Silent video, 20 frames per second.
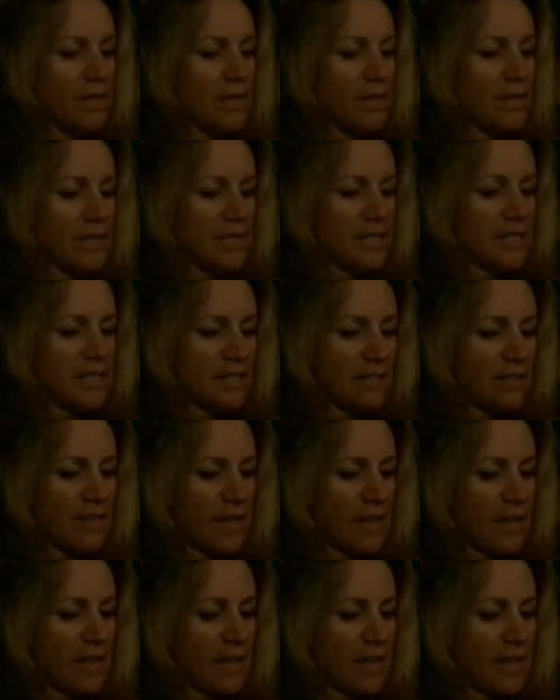
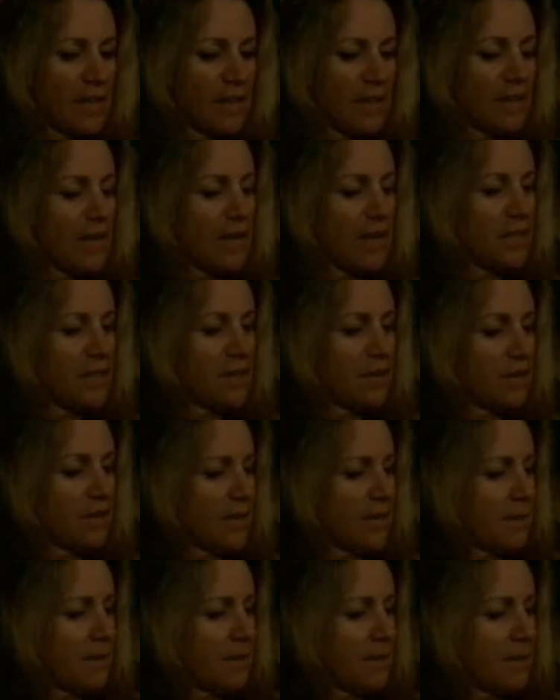Sylvia, I think
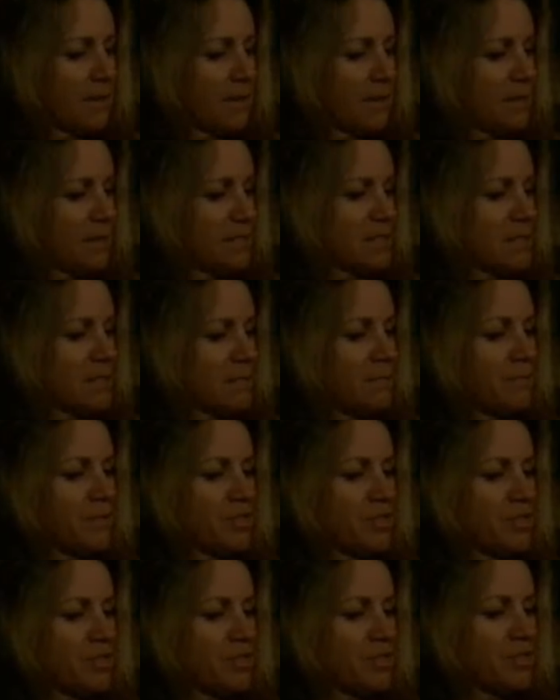her name is.
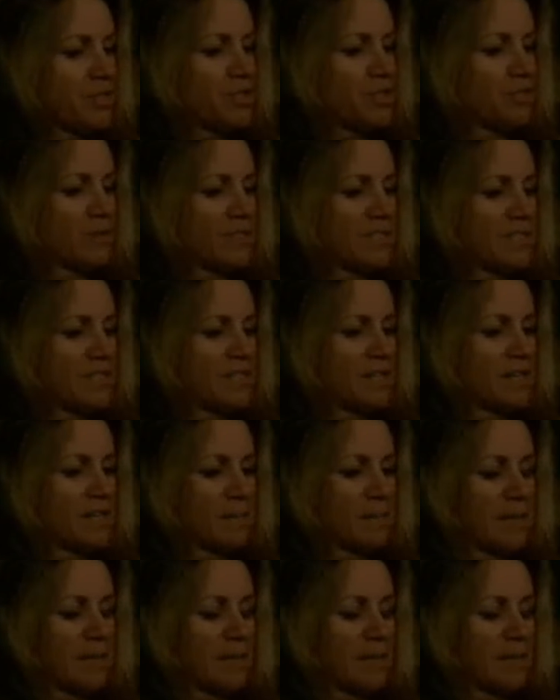She's resting on
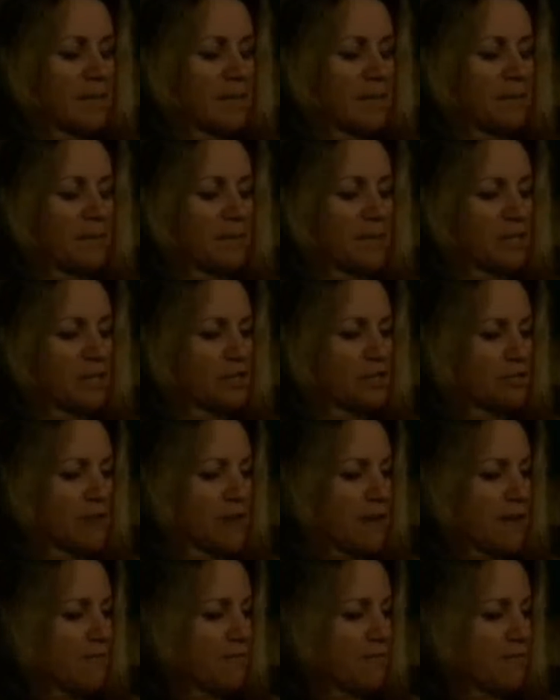a muddy plush
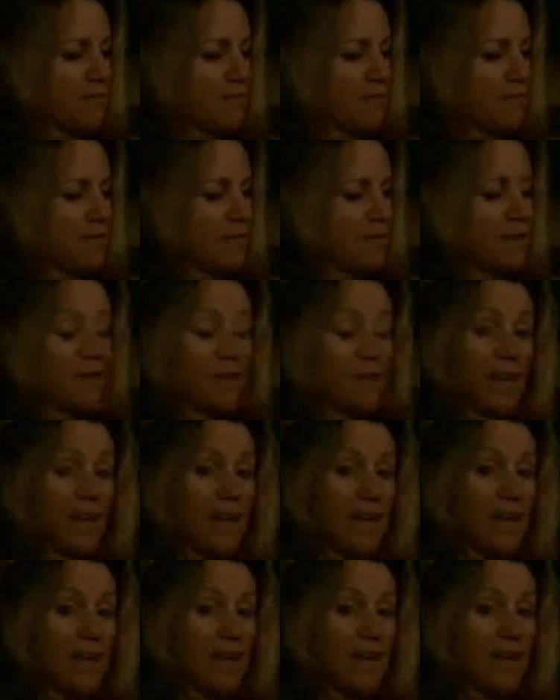giraffe.
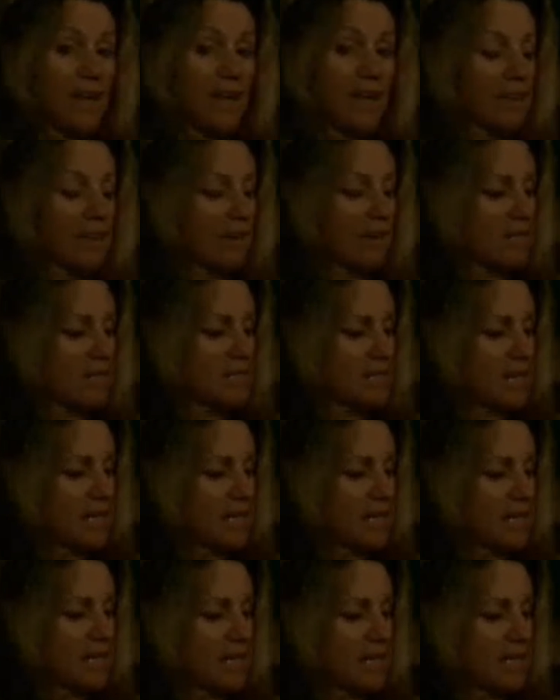Hey there, I
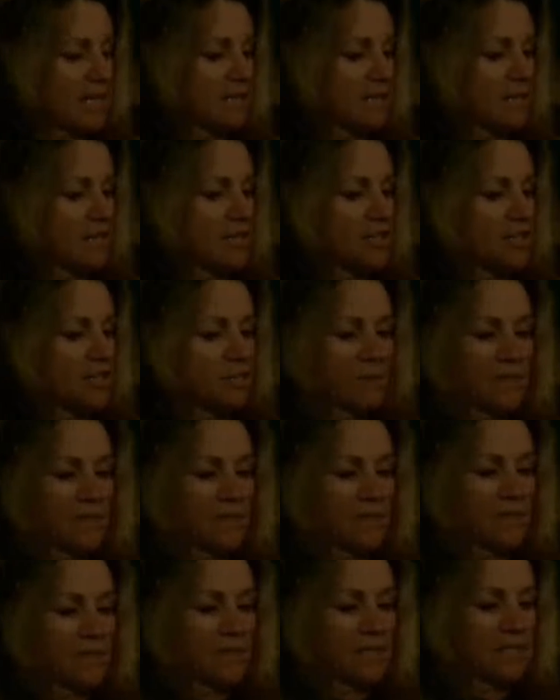say. She
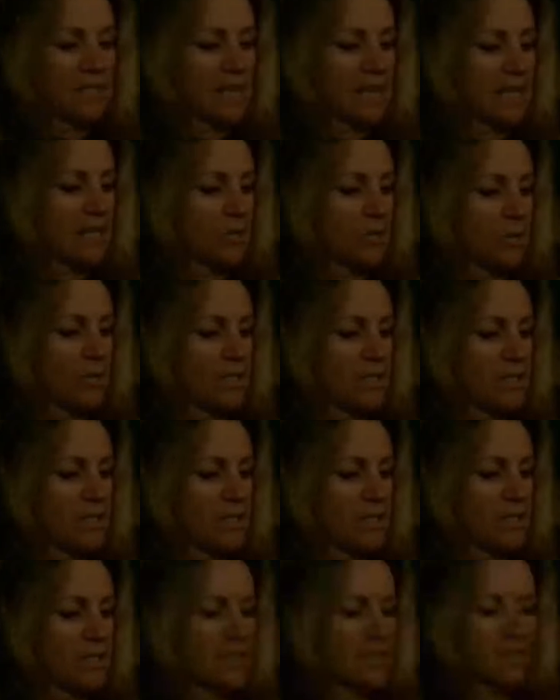makes a tiny noise.
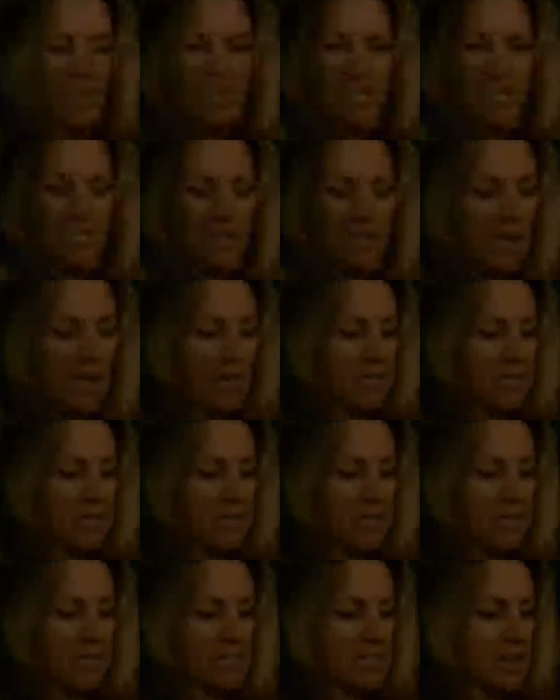A sloth
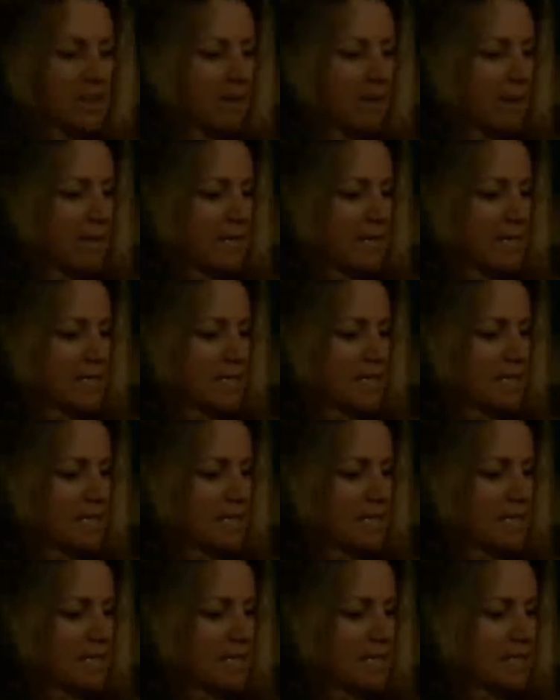sob, I guess it
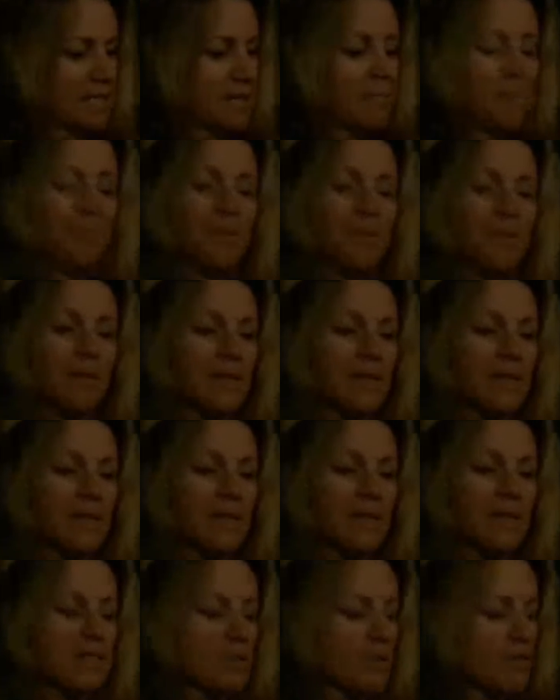is. Let's
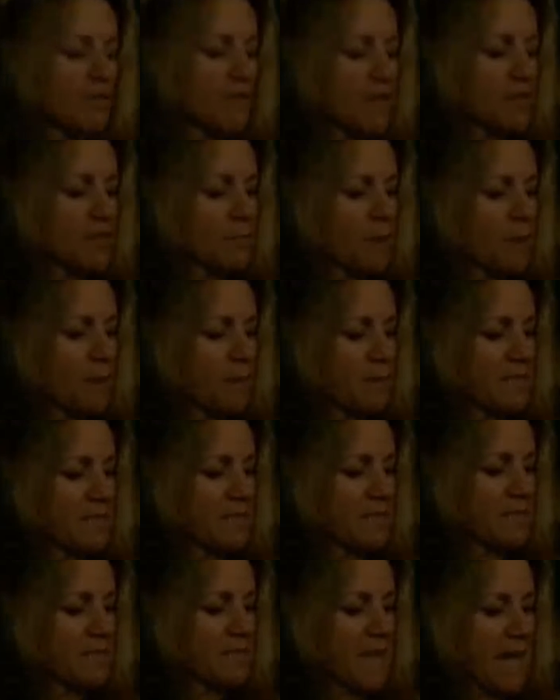go find your mom and
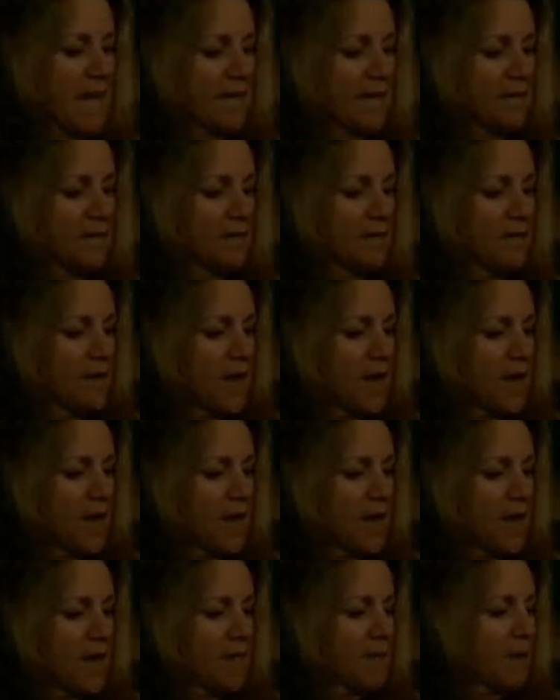dad.
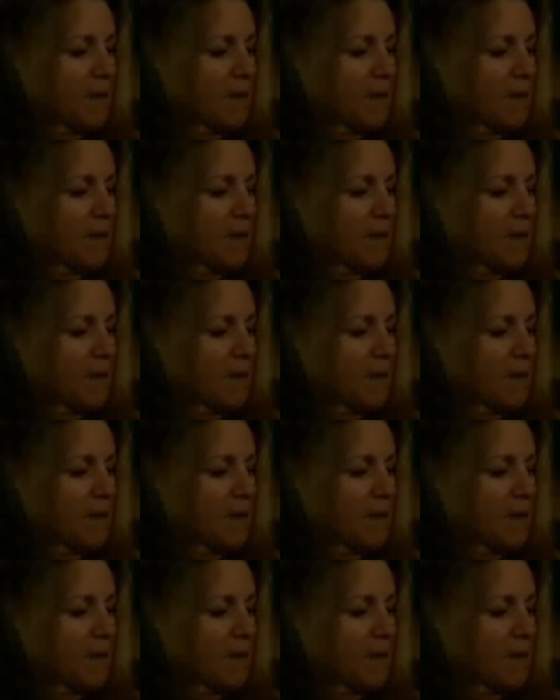I'm not